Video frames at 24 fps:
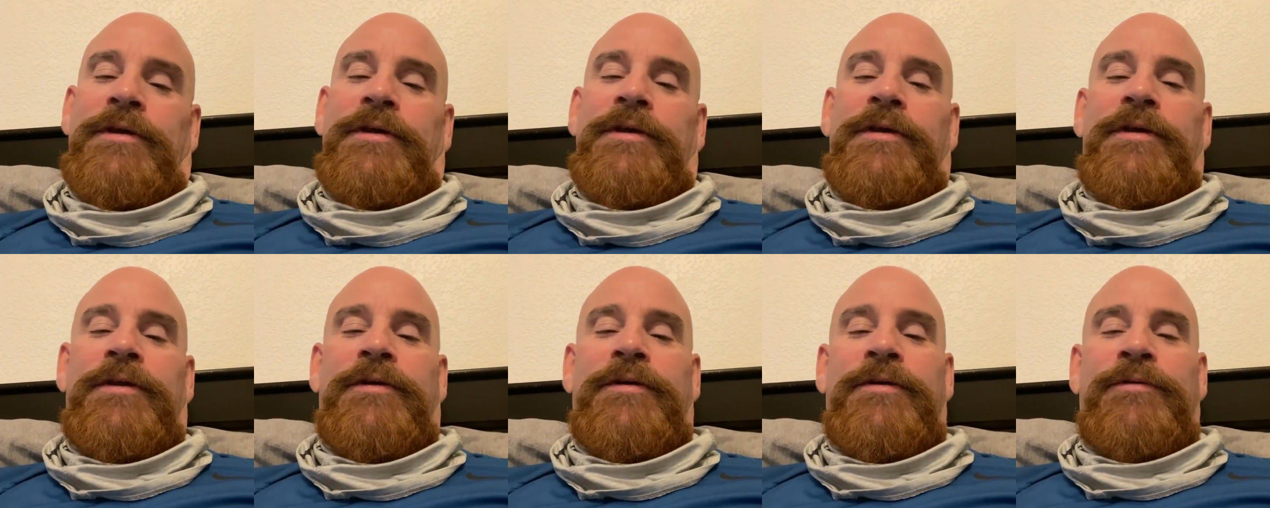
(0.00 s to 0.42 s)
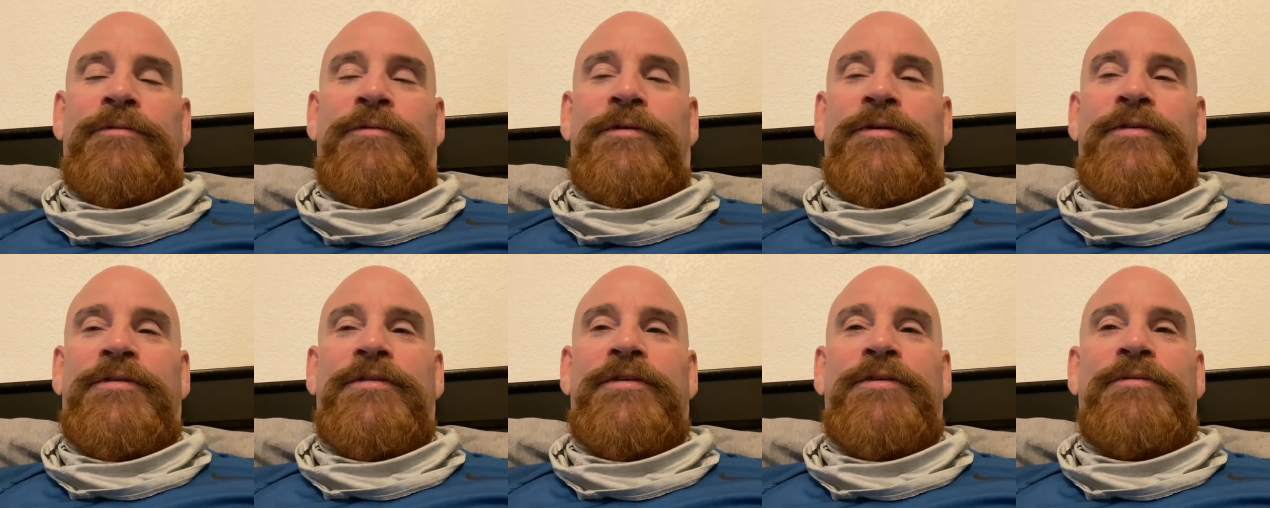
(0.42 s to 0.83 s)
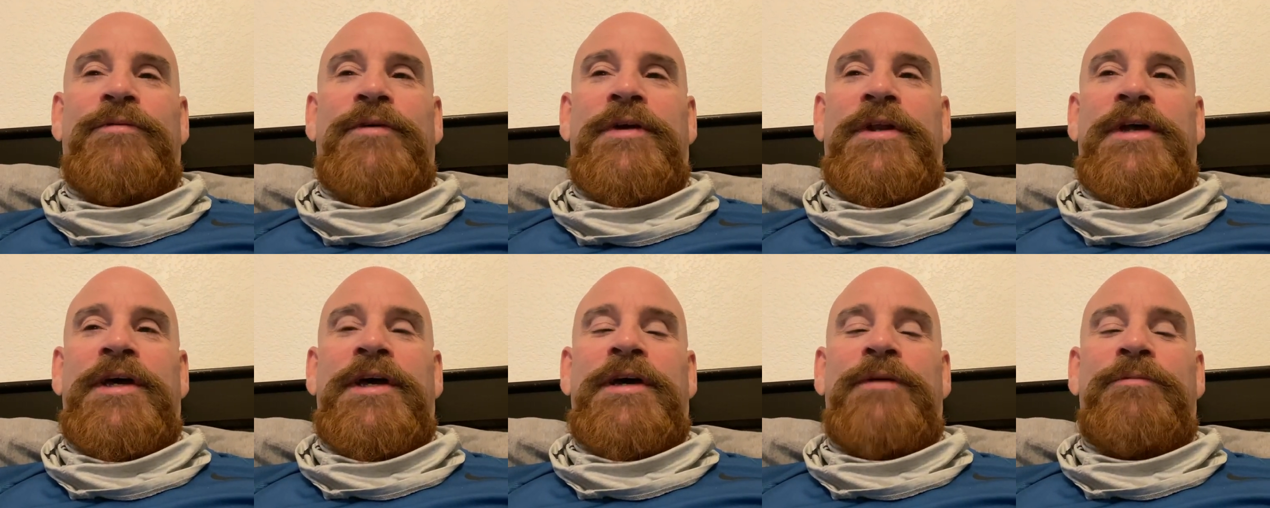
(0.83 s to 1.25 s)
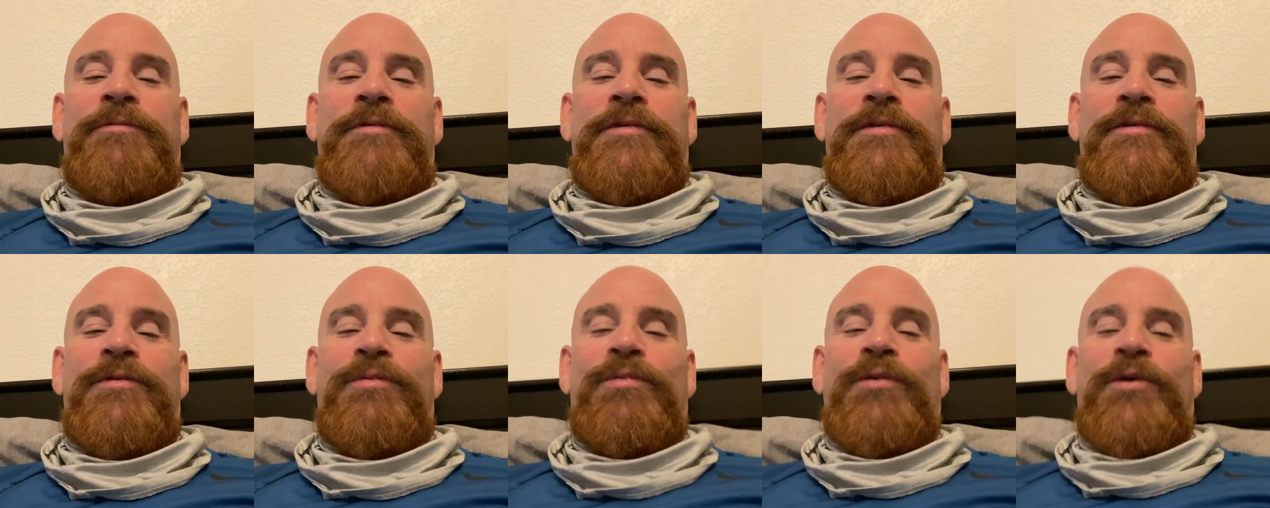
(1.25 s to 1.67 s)
we'll see what
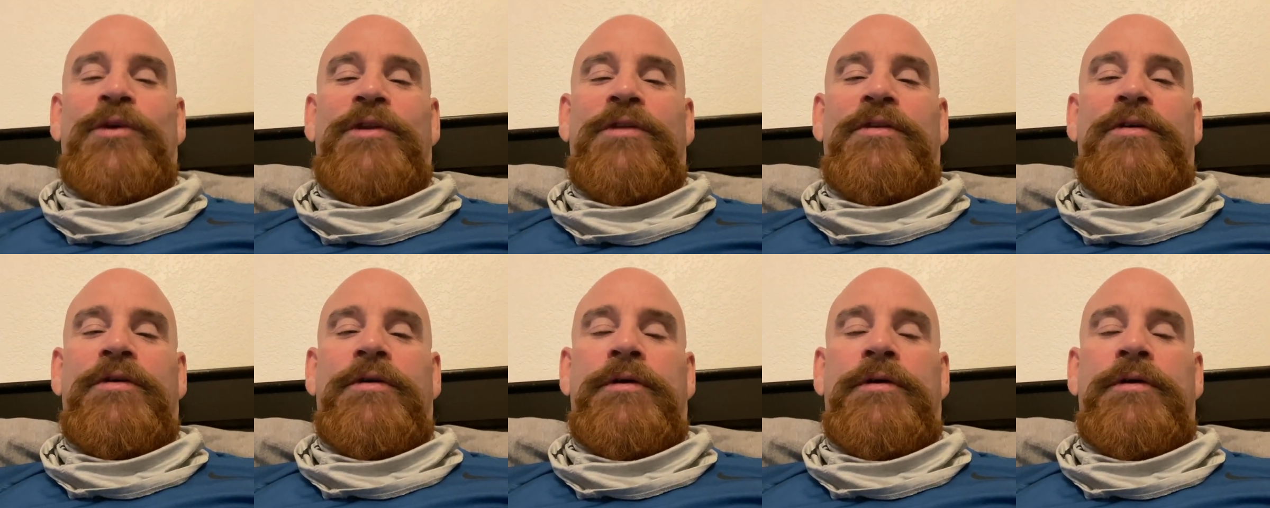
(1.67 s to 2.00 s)
happens. But